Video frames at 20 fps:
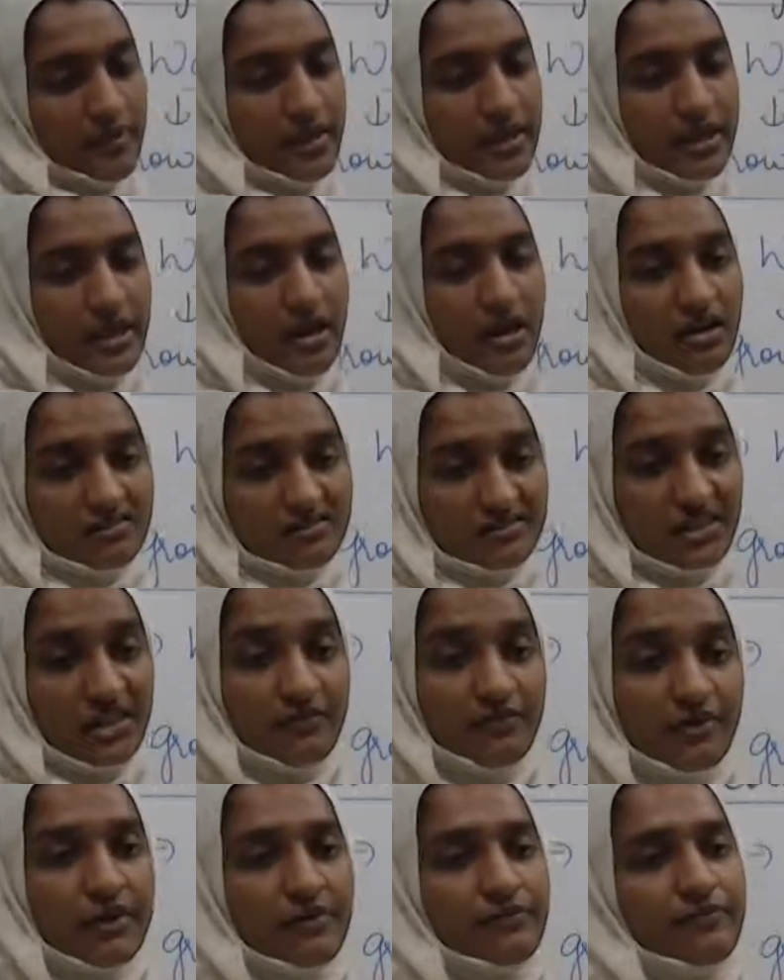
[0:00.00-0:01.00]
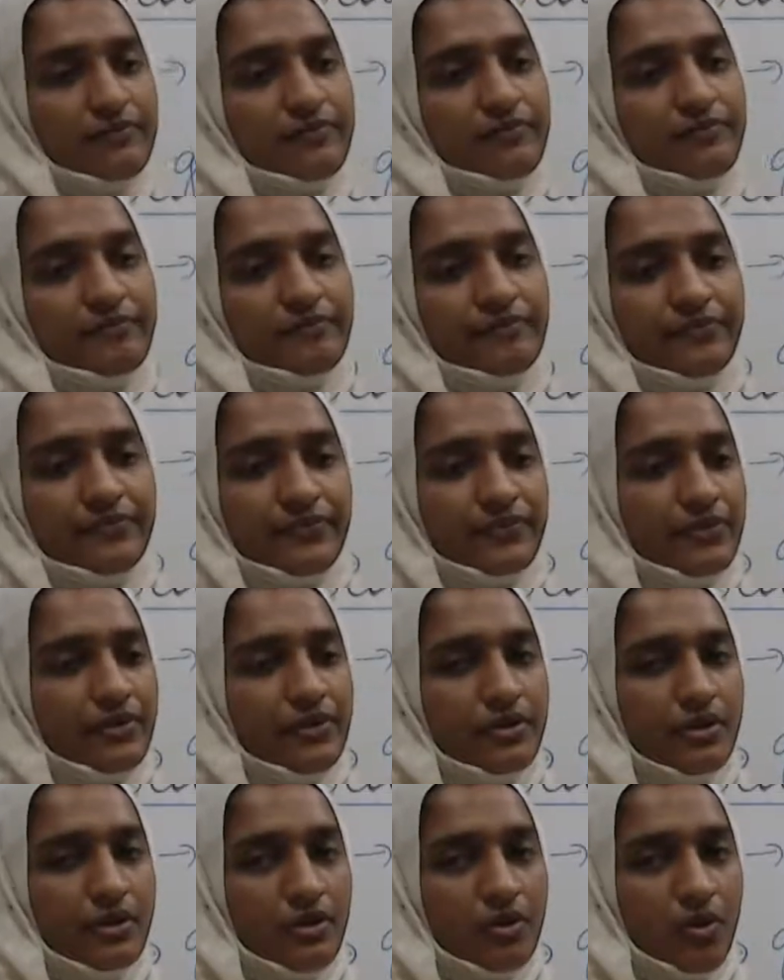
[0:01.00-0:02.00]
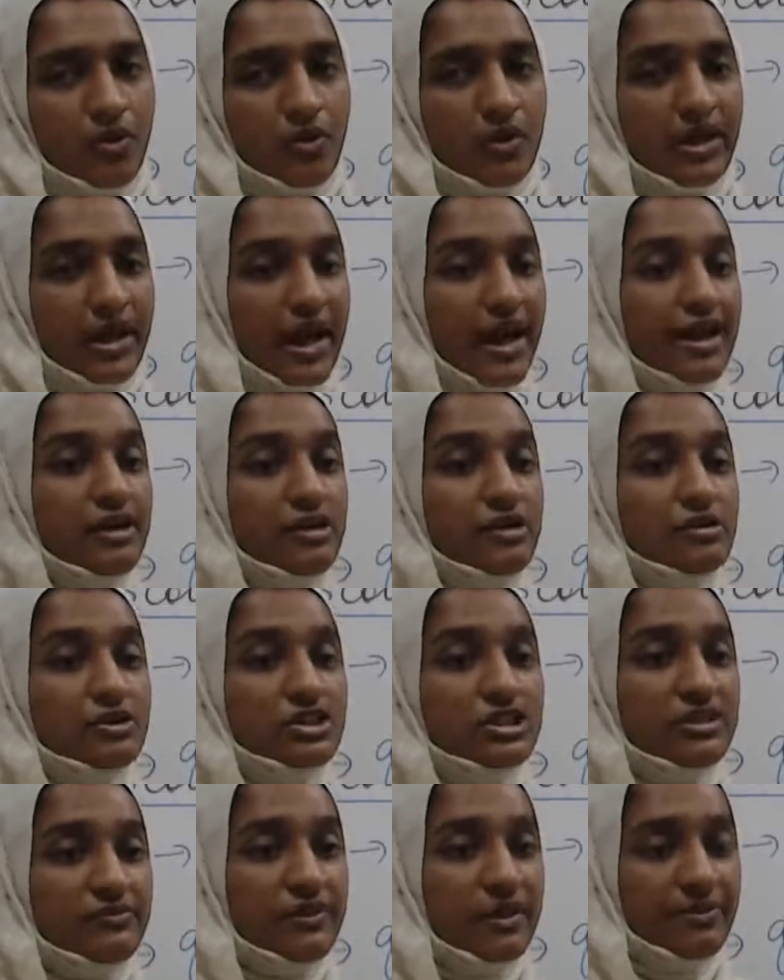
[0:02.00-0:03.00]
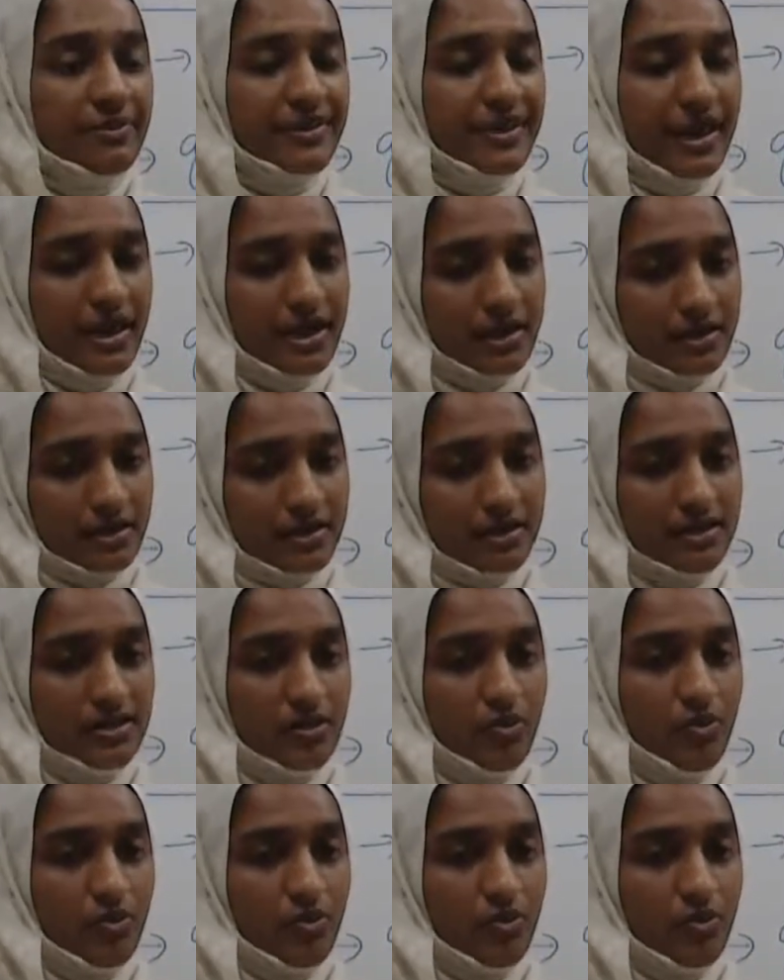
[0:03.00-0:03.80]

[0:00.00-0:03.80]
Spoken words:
they cannot survive. Only hydrogen will be there in the